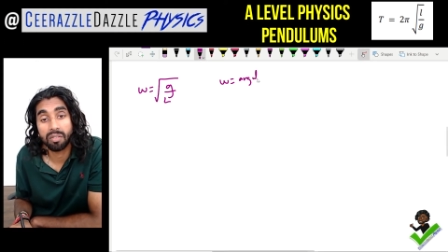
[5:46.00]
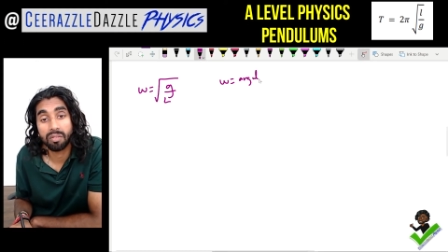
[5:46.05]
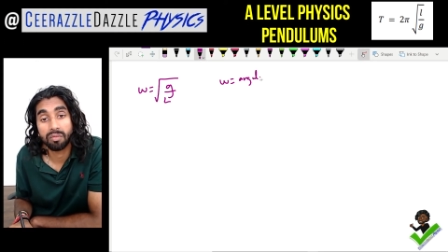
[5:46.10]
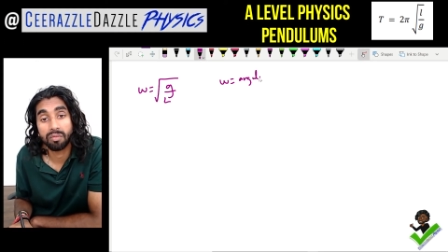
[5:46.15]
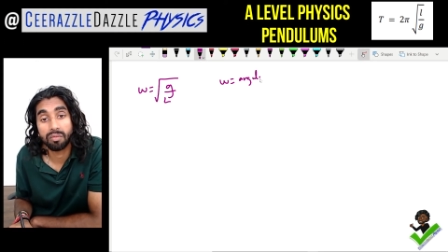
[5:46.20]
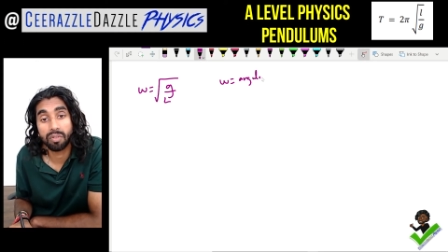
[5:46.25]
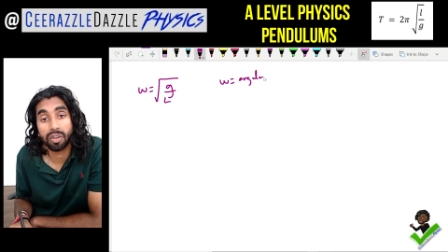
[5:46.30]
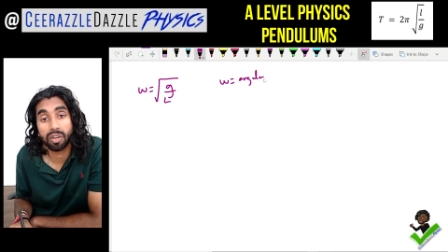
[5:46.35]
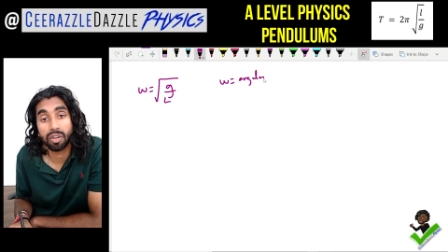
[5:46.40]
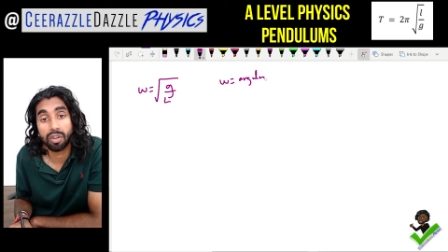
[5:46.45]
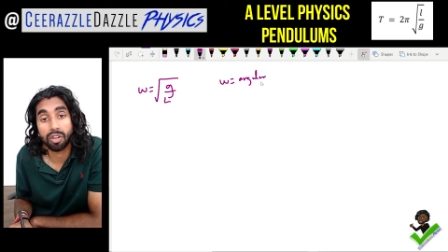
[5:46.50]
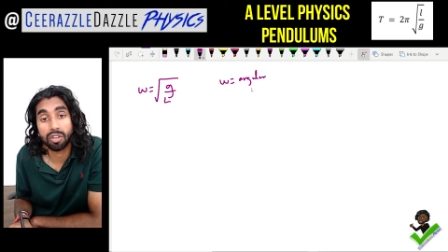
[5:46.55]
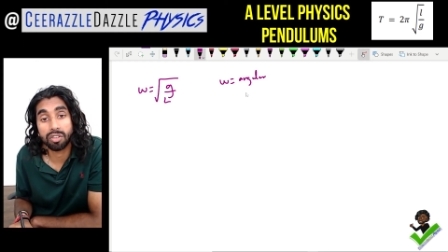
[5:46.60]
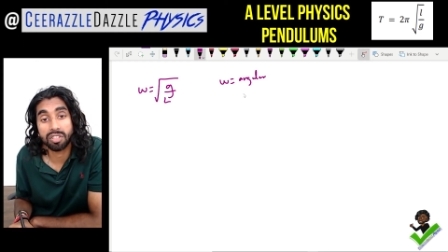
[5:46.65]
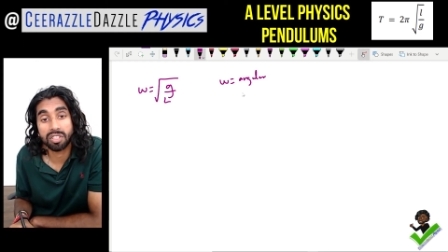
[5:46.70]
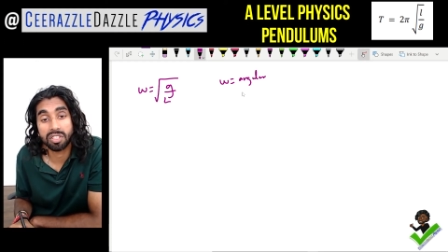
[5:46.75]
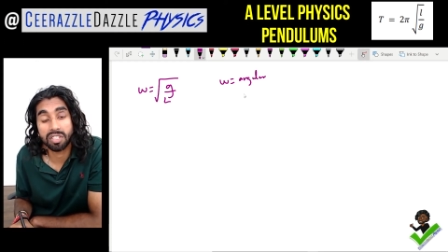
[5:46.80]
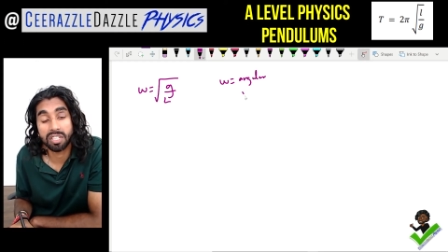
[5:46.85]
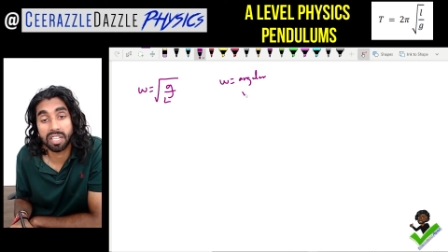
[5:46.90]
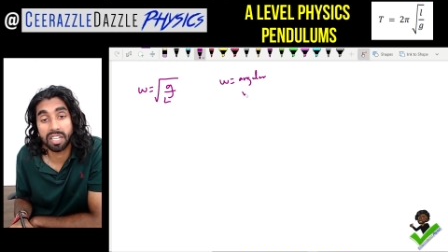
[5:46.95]

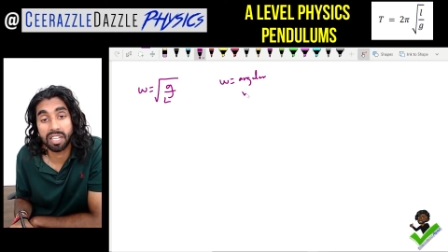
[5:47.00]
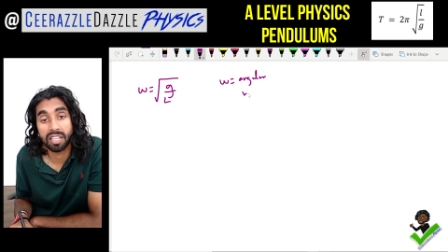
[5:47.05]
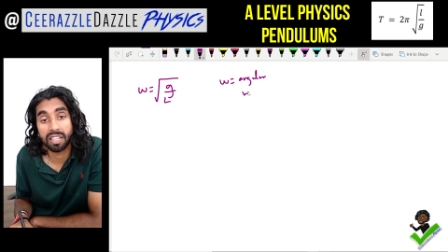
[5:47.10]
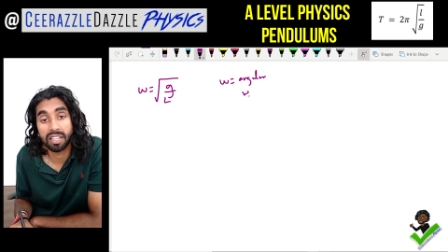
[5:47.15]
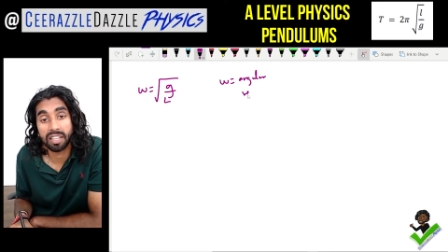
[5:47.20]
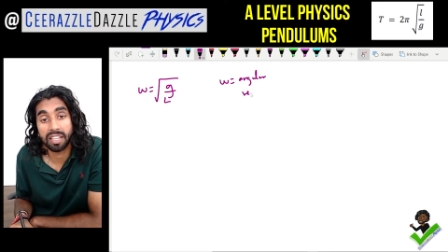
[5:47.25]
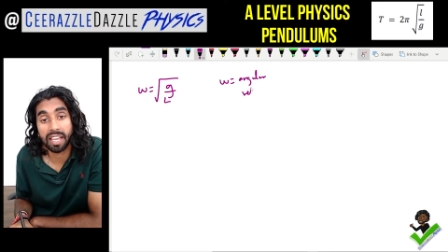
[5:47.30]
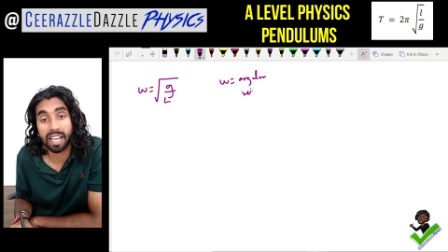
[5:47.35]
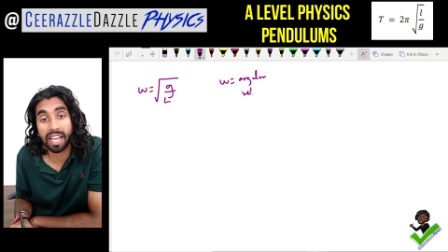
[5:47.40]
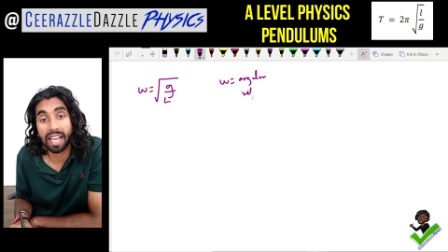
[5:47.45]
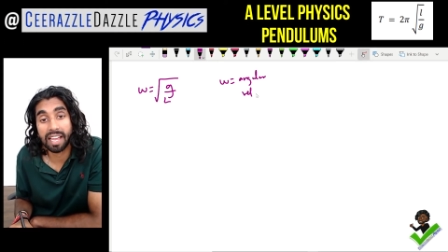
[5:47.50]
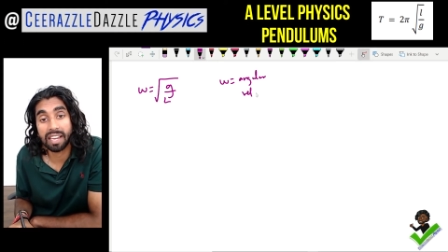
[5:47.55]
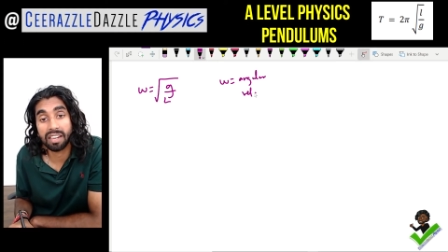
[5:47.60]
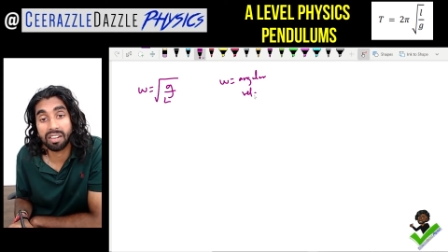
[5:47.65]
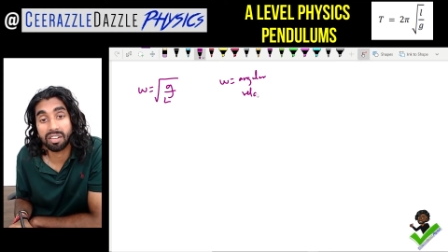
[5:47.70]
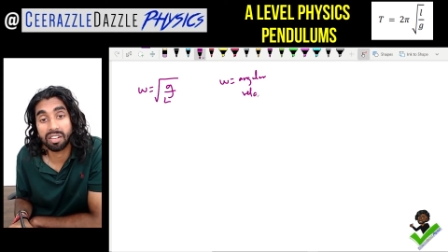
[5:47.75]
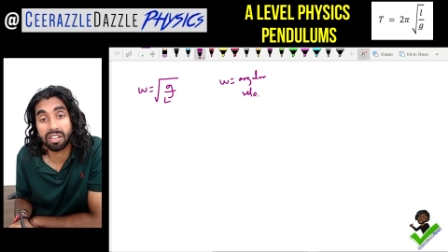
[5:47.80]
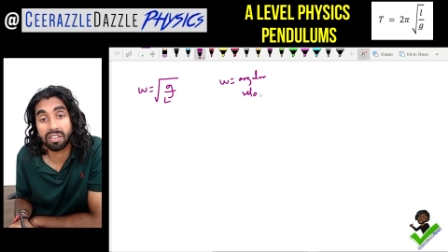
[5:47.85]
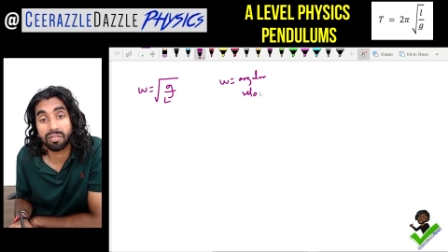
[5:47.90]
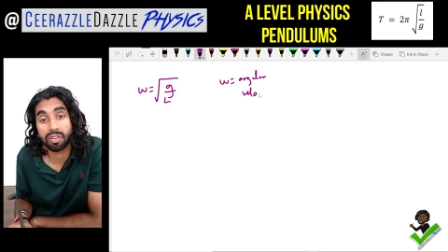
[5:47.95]
velocity, the
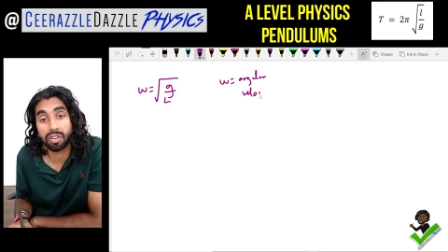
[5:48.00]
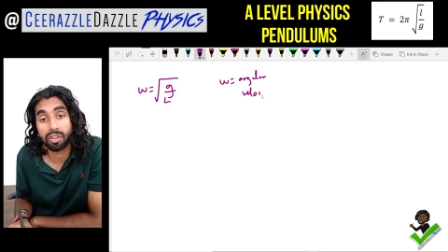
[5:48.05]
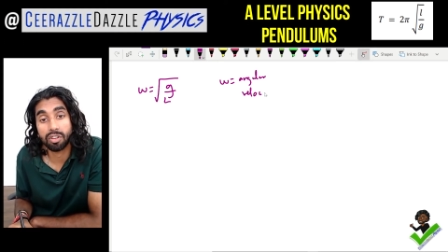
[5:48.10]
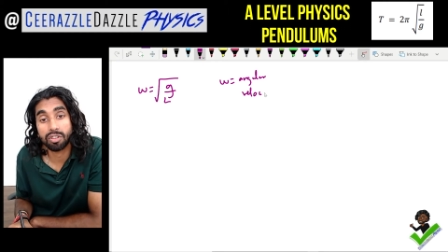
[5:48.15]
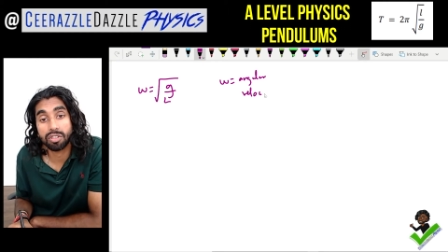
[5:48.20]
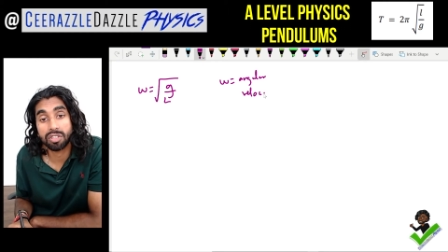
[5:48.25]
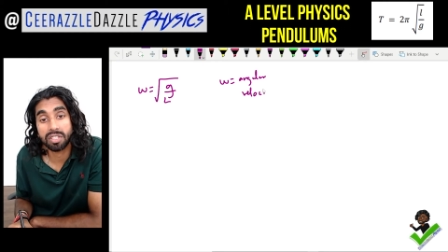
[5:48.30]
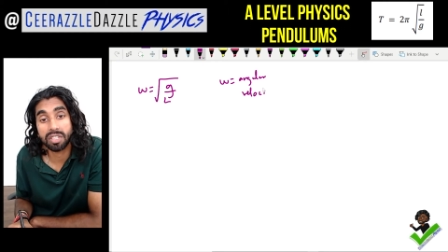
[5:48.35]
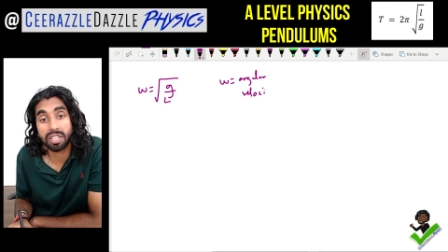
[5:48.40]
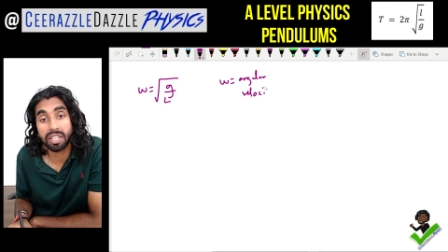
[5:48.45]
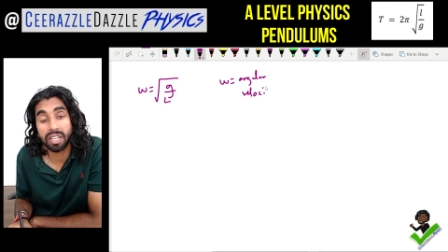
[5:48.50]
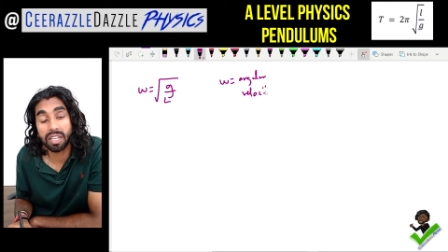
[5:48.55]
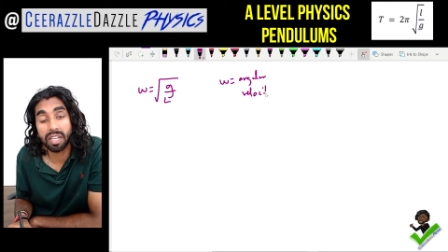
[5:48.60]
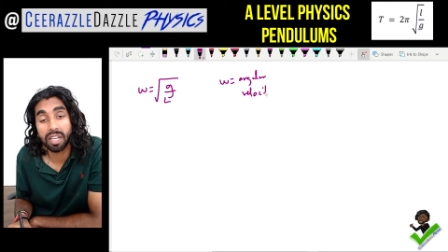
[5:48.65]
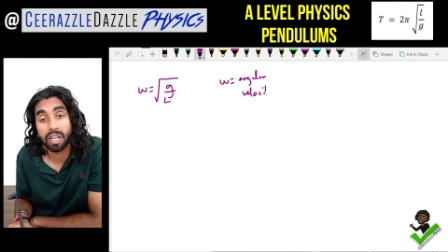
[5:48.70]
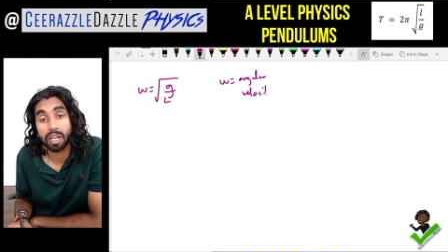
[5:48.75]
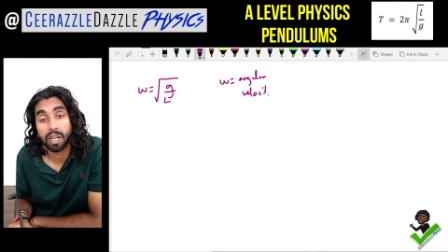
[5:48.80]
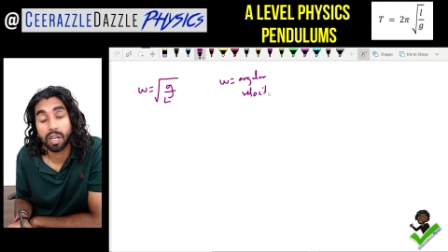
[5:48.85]
angular velocity,